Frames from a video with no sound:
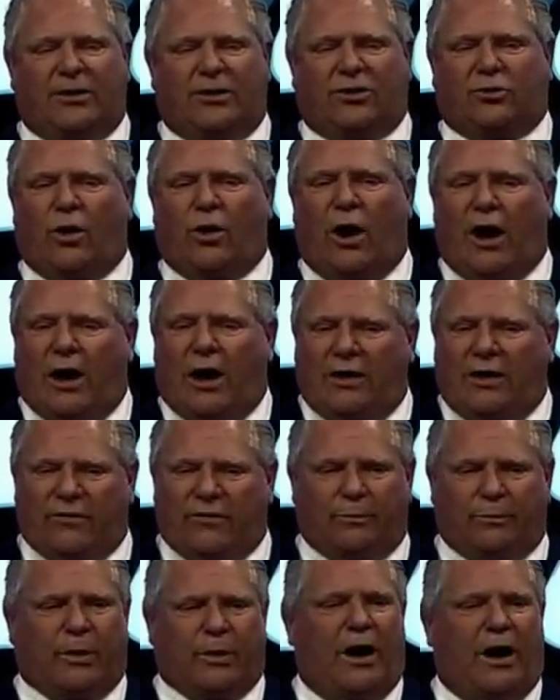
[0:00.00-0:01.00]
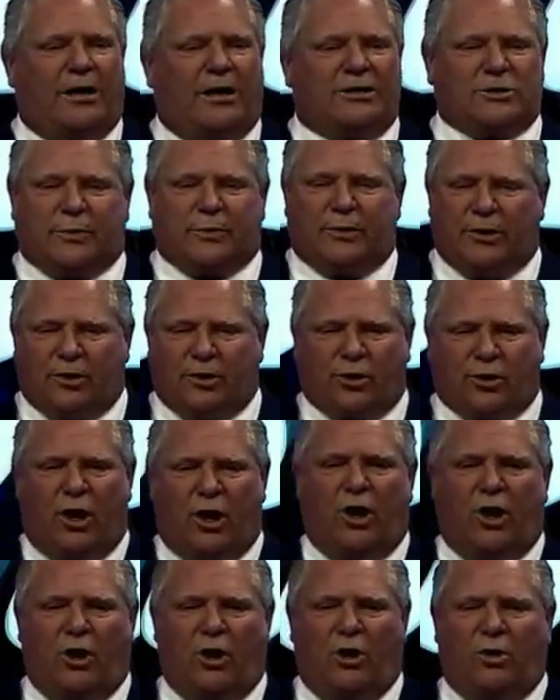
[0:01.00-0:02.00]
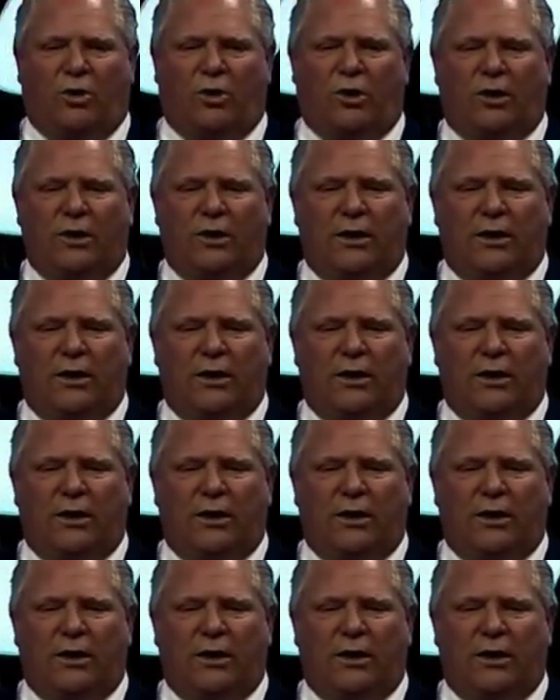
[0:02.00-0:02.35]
to thrive and prosper and grow,